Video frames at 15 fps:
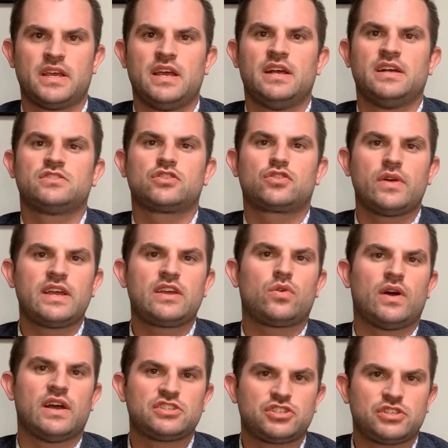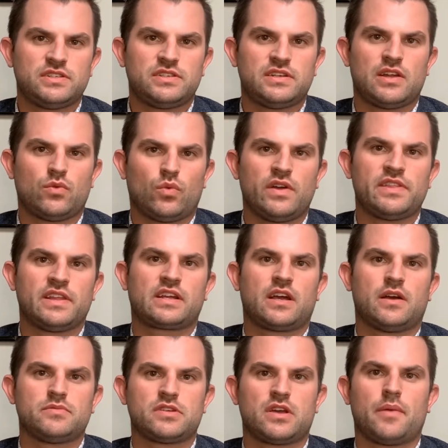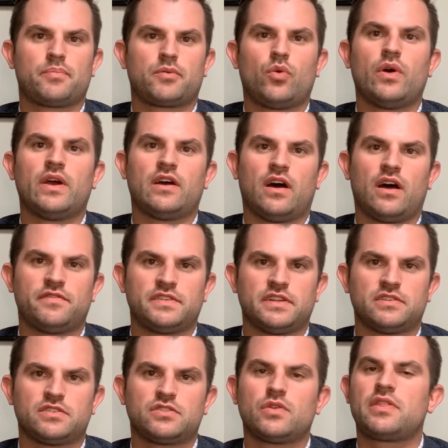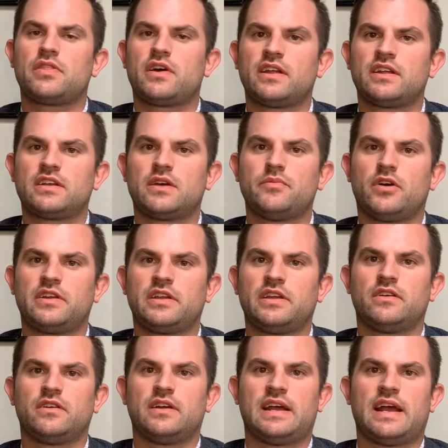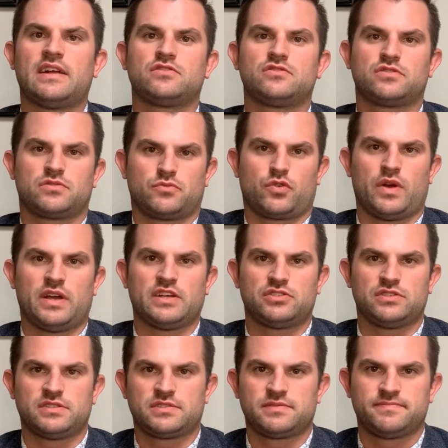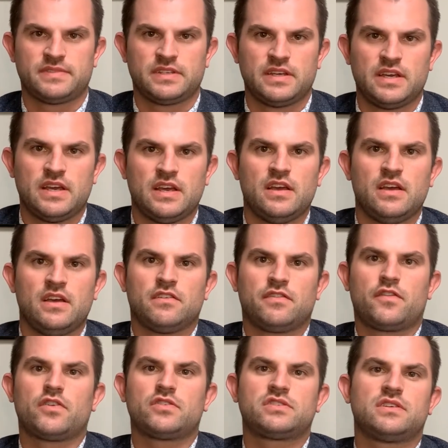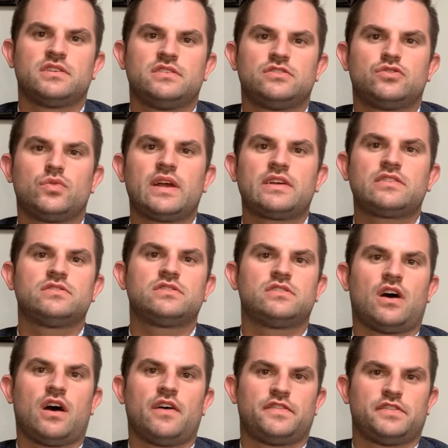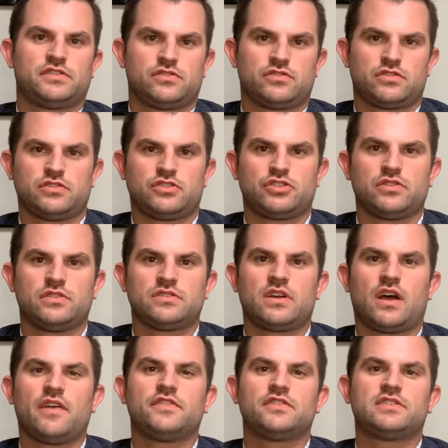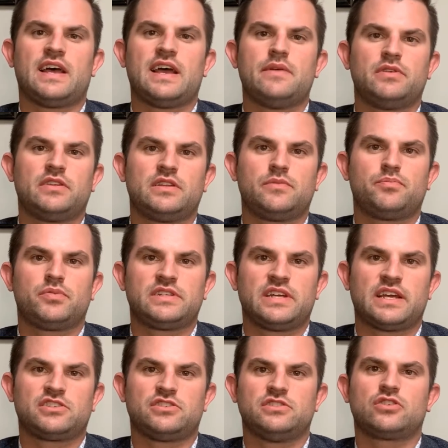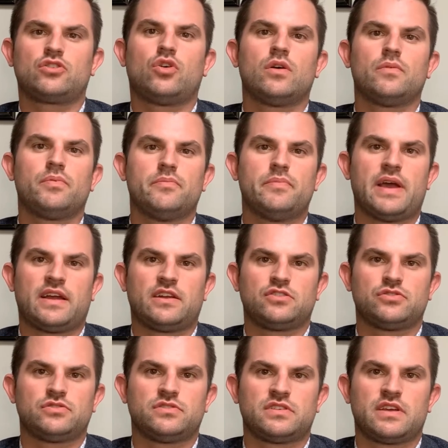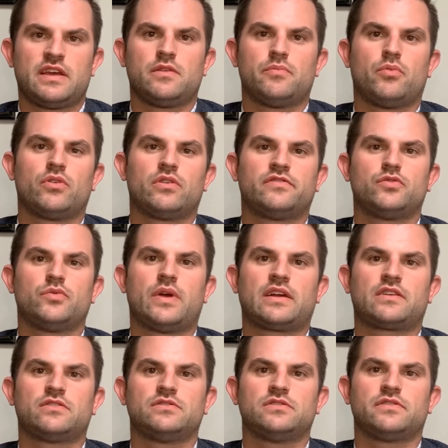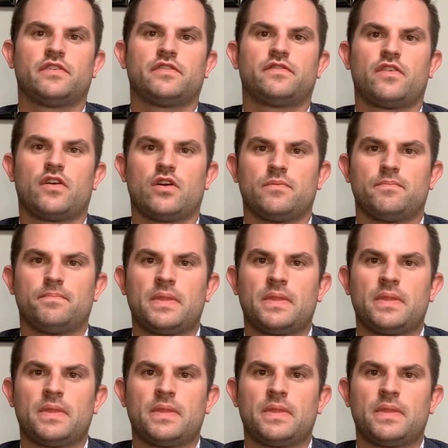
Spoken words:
It's a great question and one that comes up quite often, so I thought I'd come on here and answer some questions. First, Directors and Officers Insurance offers liability protection to corporate managers and the board of directors of a firm